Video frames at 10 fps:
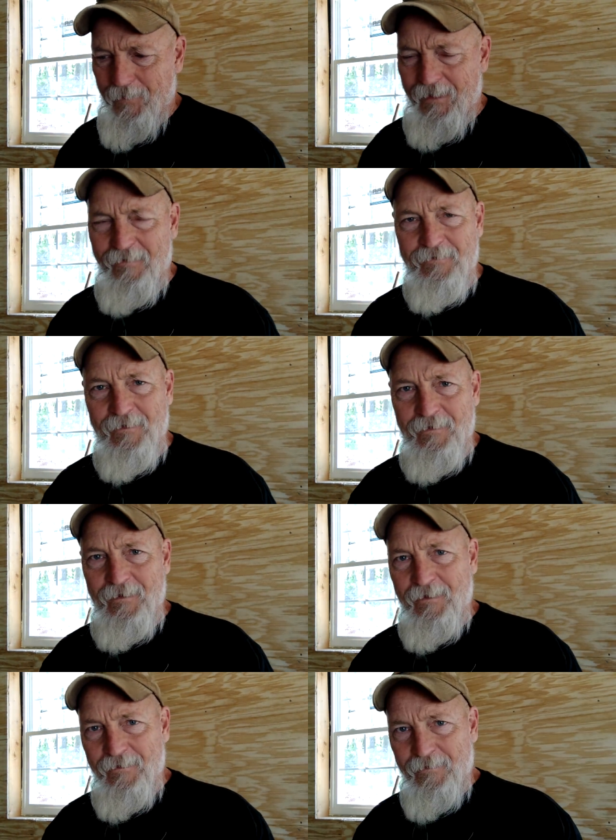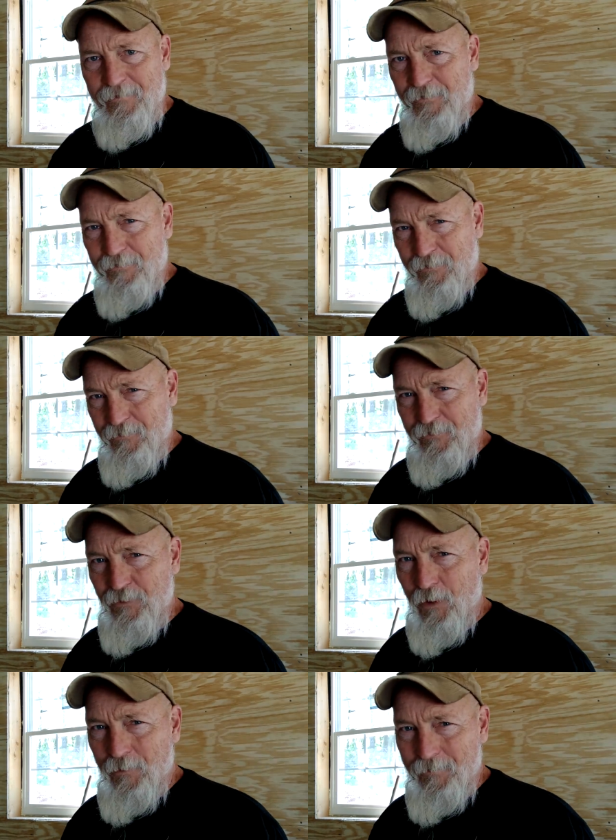And he said, there's a
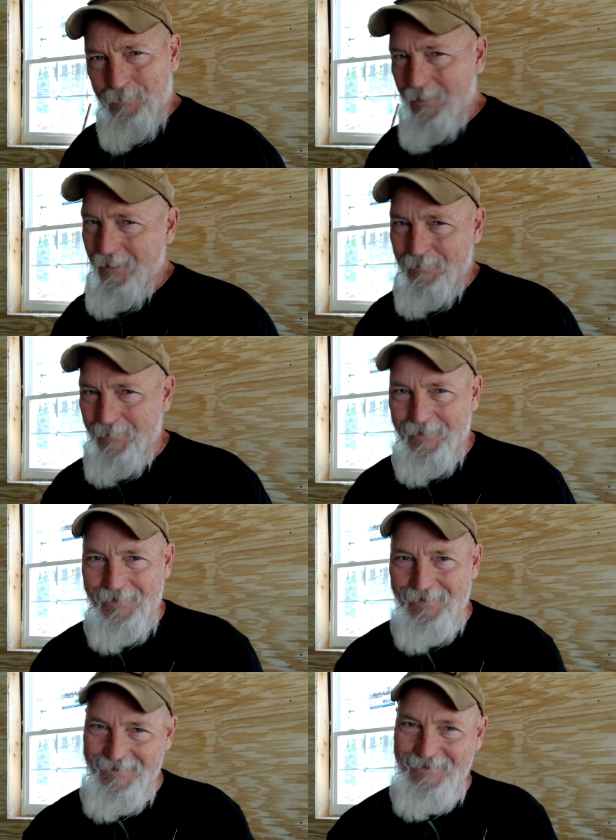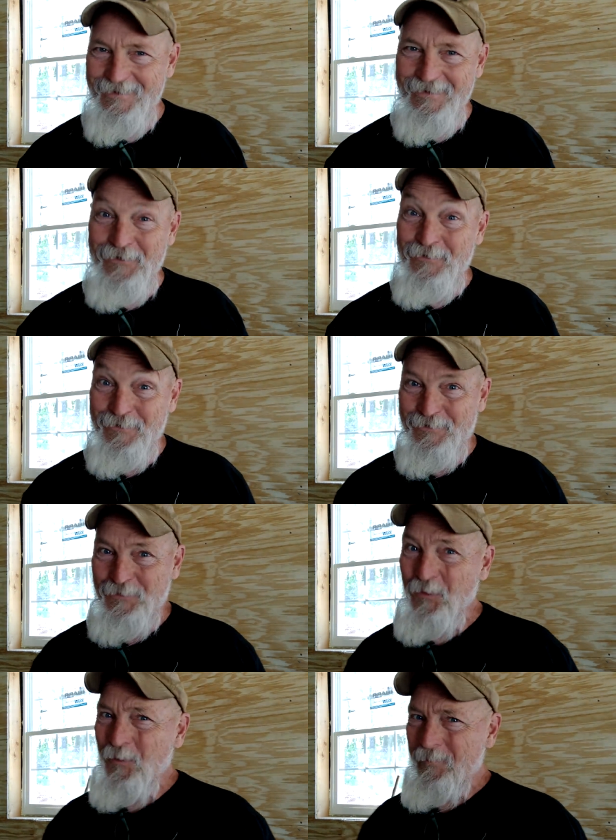storm coming. There's a
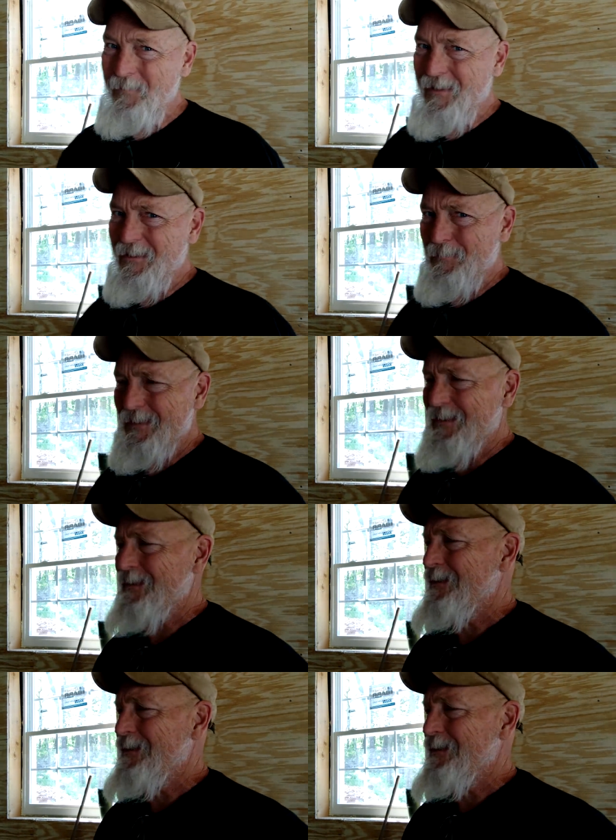storm coming.